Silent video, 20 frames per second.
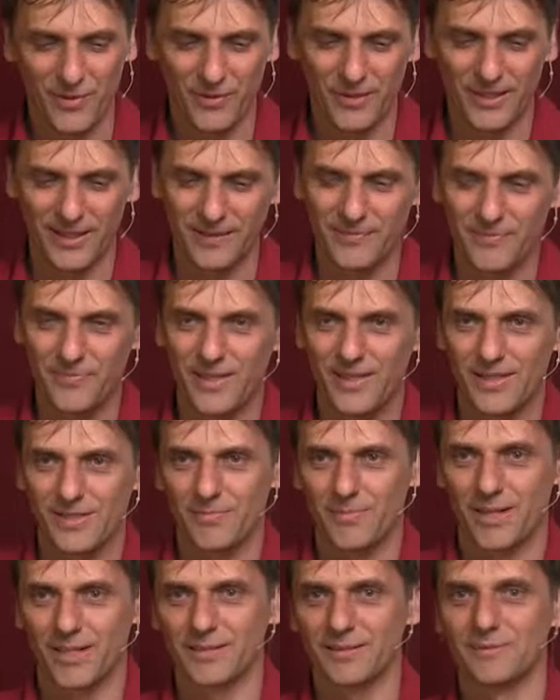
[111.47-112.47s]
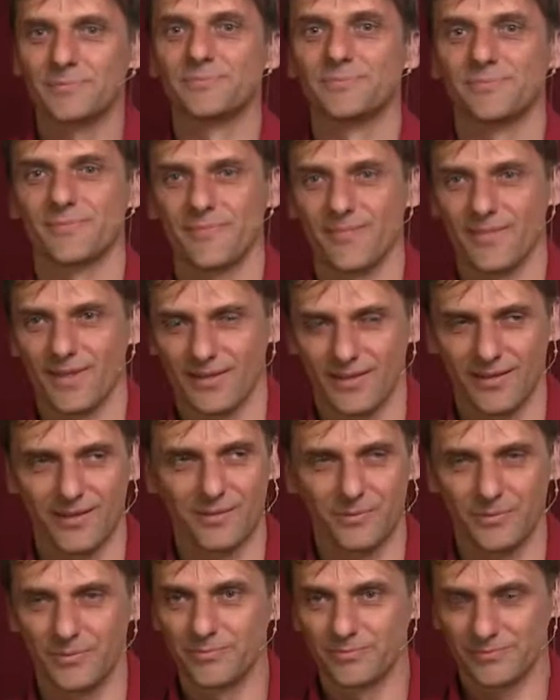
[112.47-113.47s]
okay, but uh,
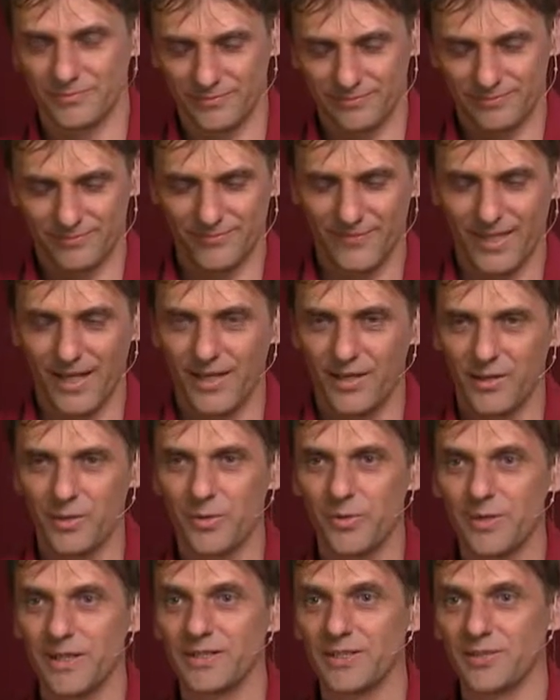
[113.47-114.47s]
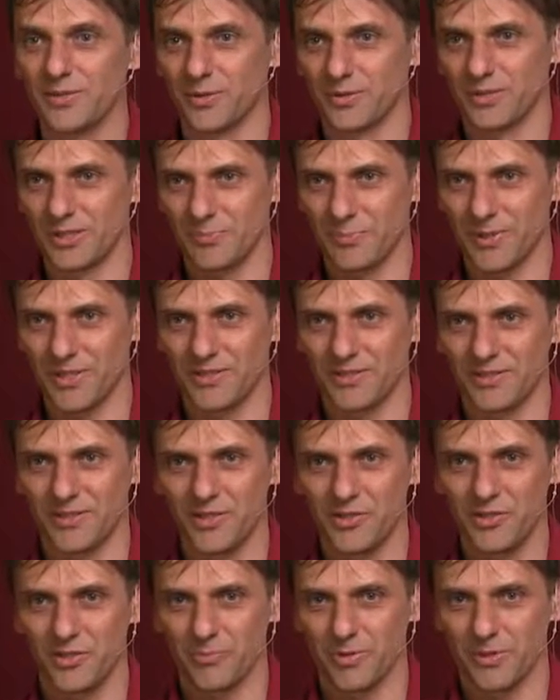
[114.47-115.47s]
you already saw this
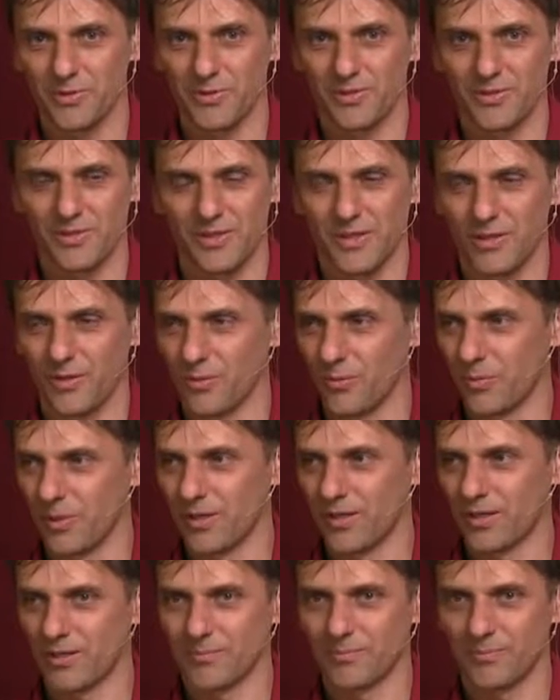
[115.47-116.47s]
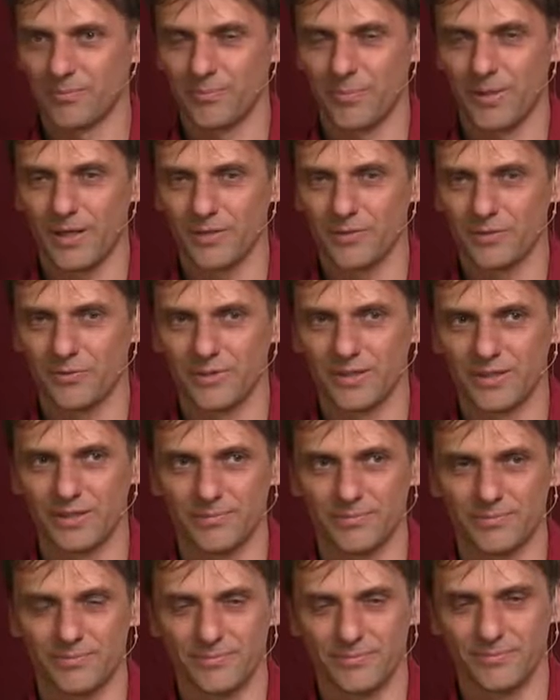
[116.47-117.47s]
presentation because we are part of the
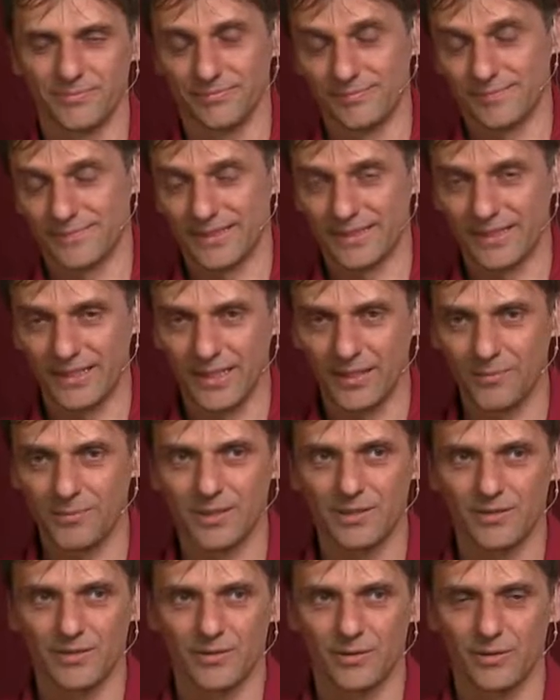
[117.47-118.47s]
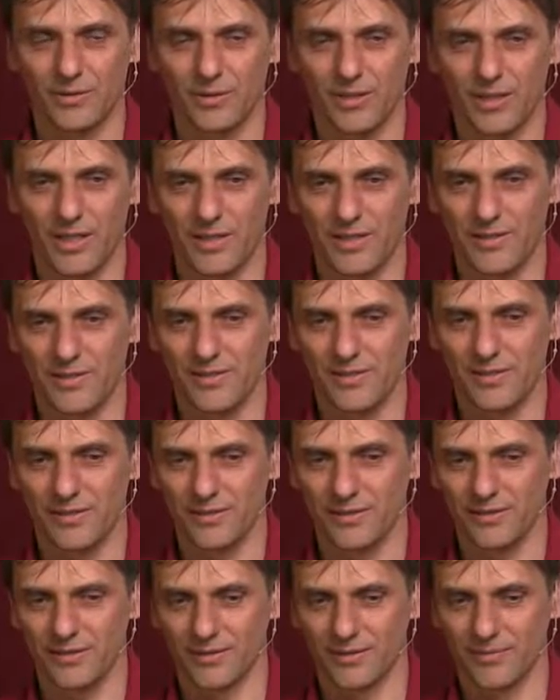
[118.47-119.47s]
team that organize
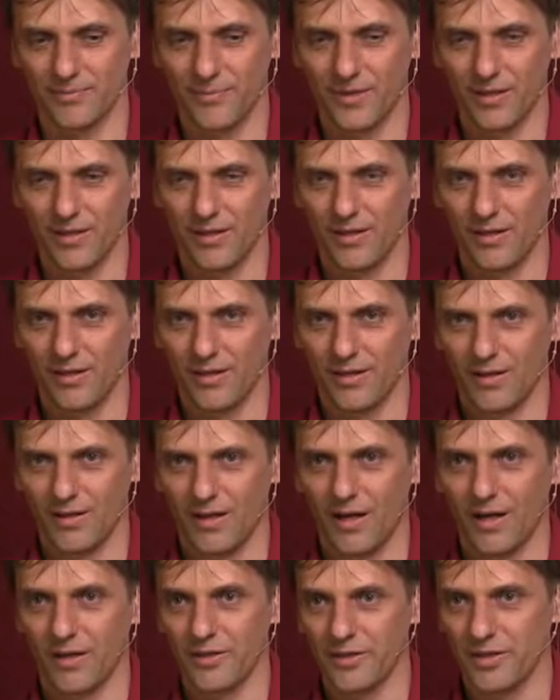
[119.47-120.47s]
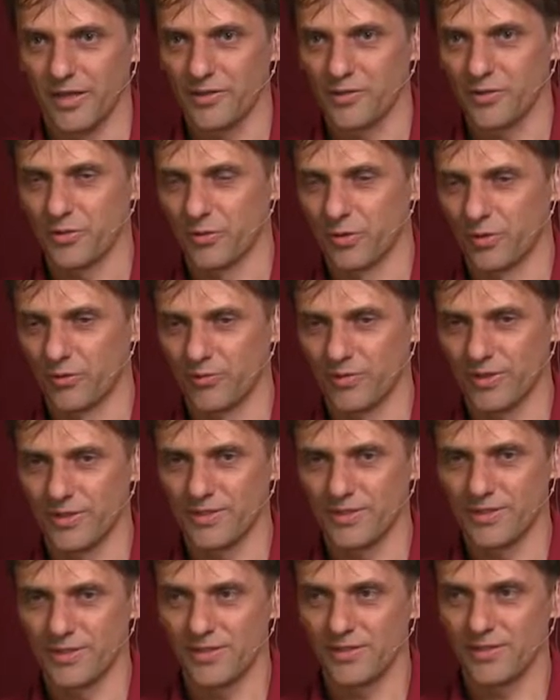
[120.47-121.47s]
uh,
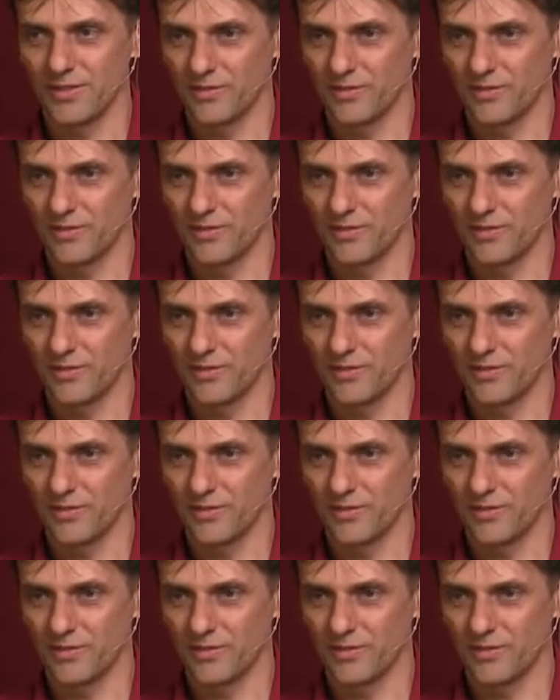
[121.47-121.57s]
conferences